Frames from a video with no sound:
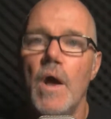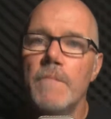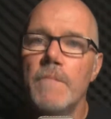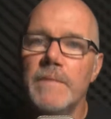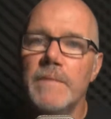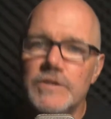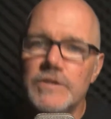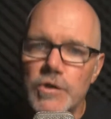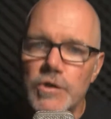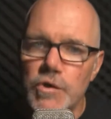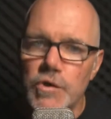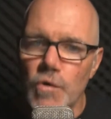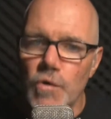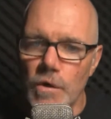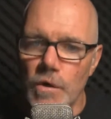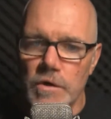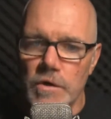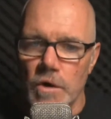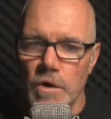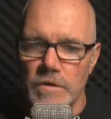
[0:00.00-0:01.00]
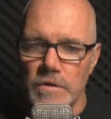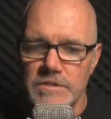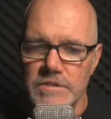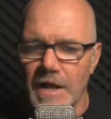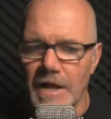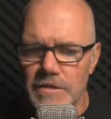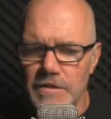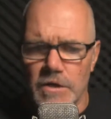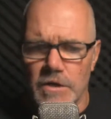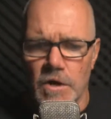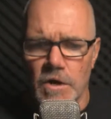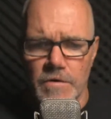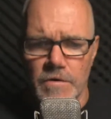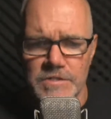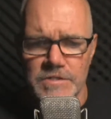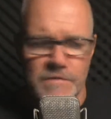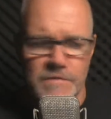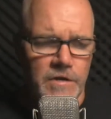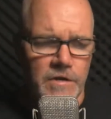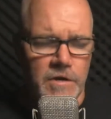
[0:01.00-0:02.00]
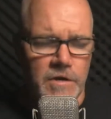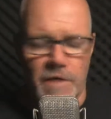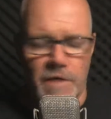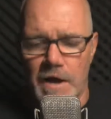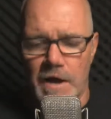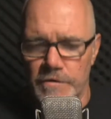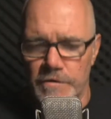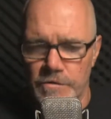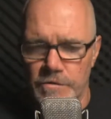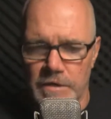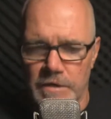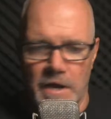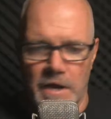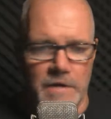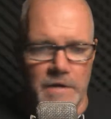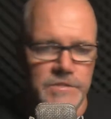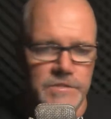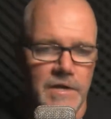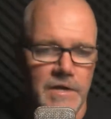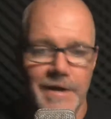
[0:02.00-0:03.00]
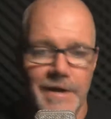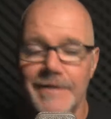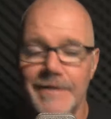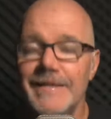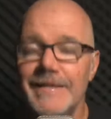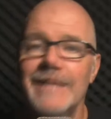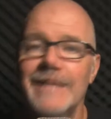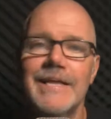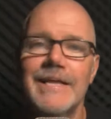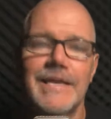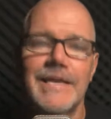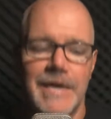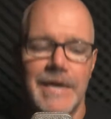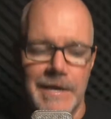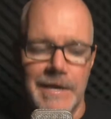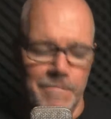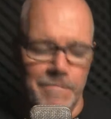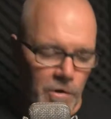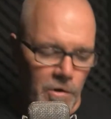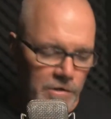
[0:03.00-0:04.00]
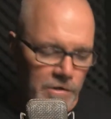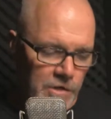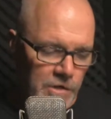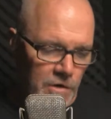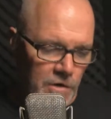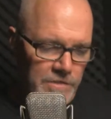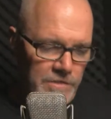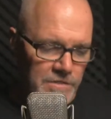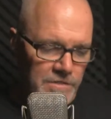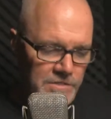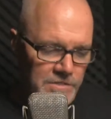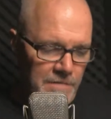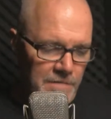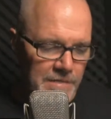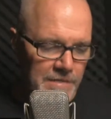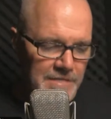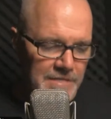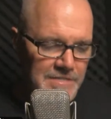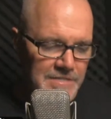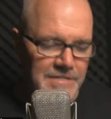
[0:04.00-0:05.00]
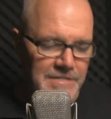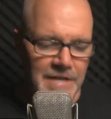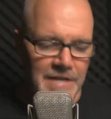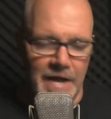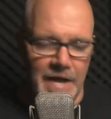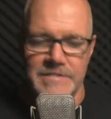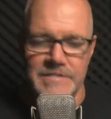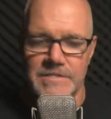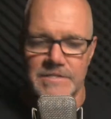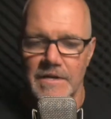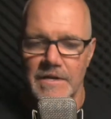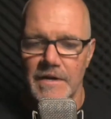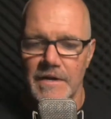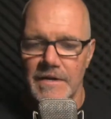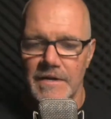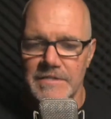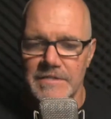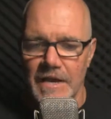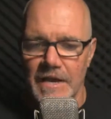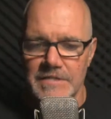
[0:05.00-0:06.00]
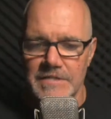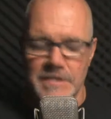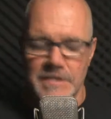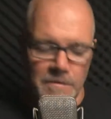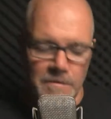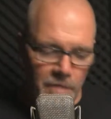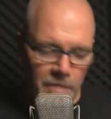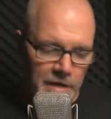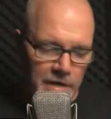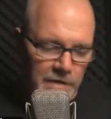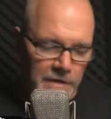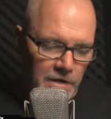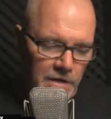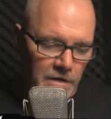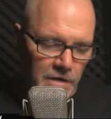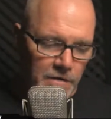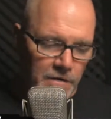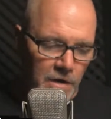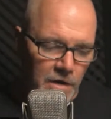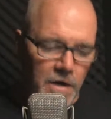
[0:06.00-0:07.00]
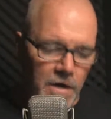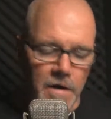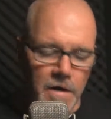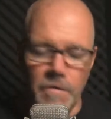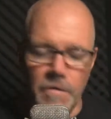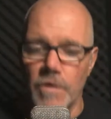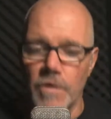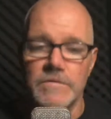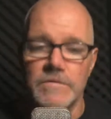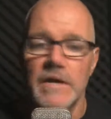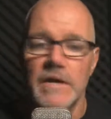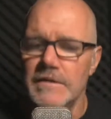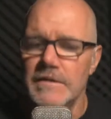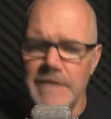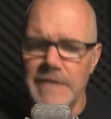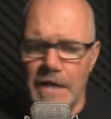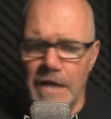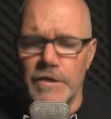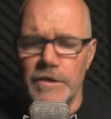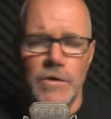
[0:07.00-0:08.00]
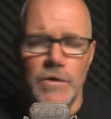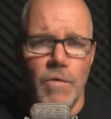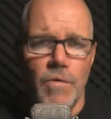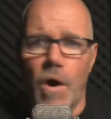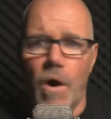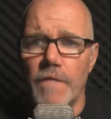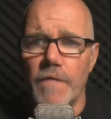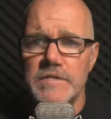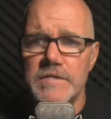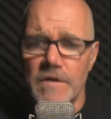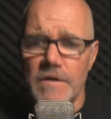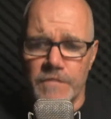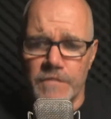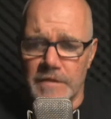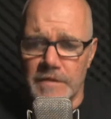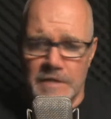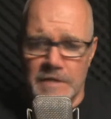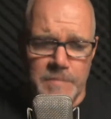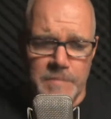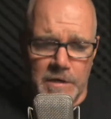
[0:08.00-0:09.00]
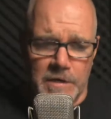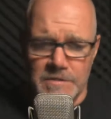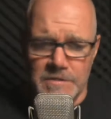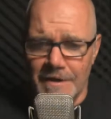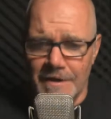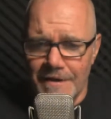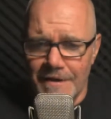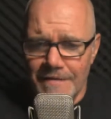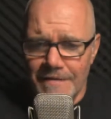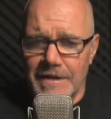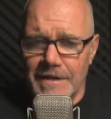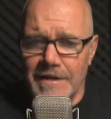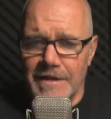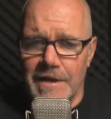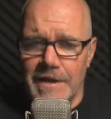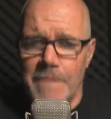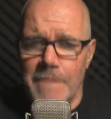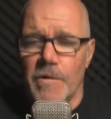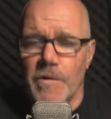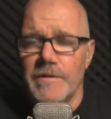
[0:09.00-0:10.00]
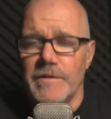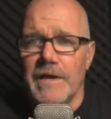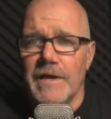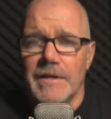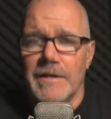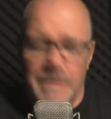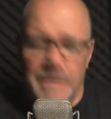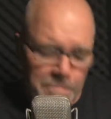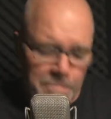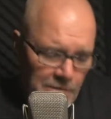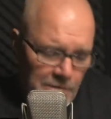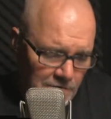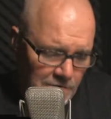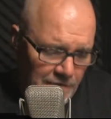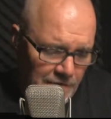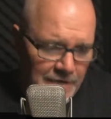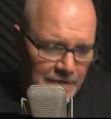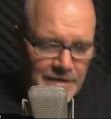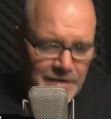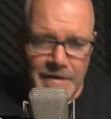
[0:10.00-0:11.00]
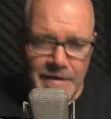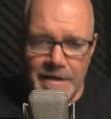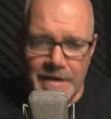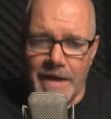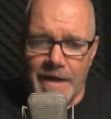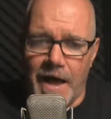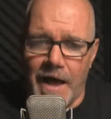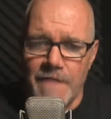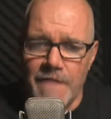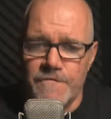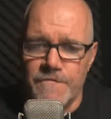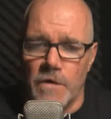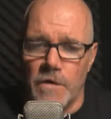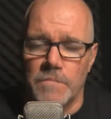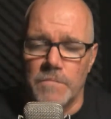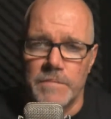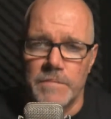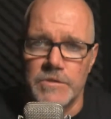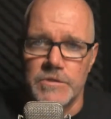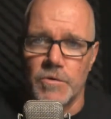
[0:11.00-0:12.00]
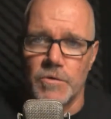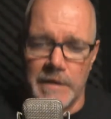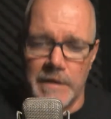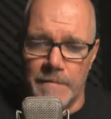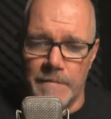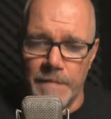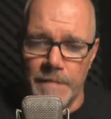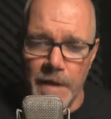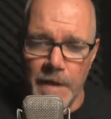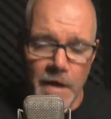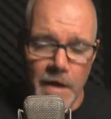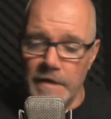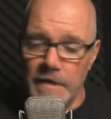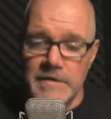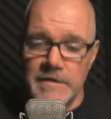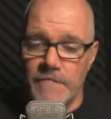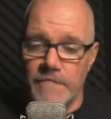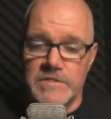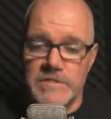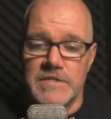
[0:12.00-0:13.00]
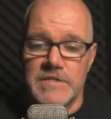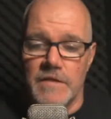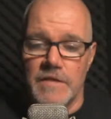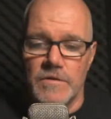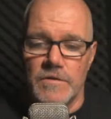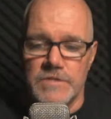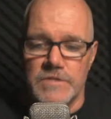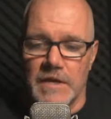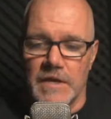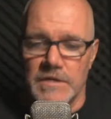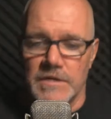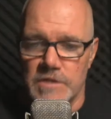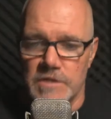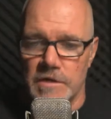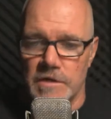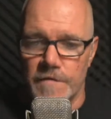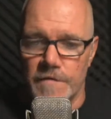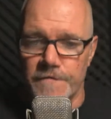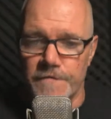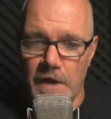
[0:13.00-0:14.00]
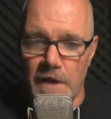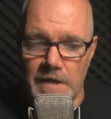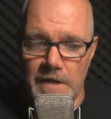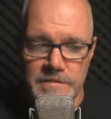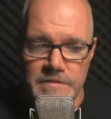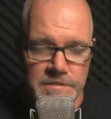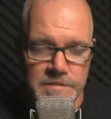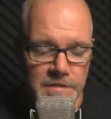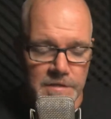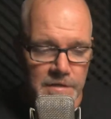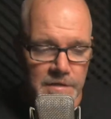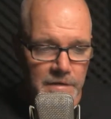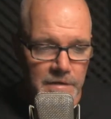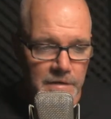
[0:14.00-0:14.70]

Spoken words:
But it's your courage, not the courage of the crowd. Who cares? Not the keyboard courage of some of these nuts texting away and going, oh, or telling you all these different things because they got a keyboard, they got a computer, they got an iPhone between them. They'd never say those things to your face.